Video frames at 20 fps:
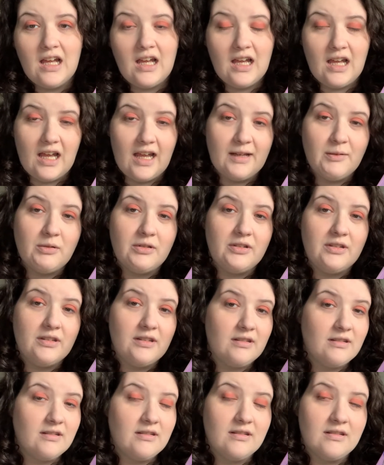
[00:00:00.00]

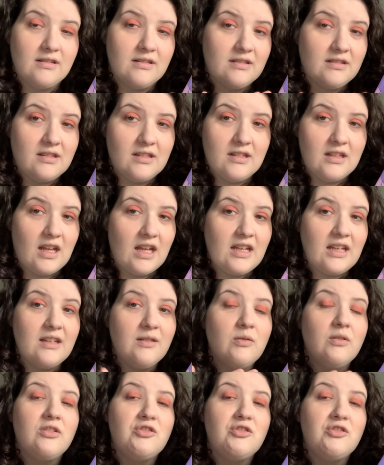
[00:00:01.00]
Any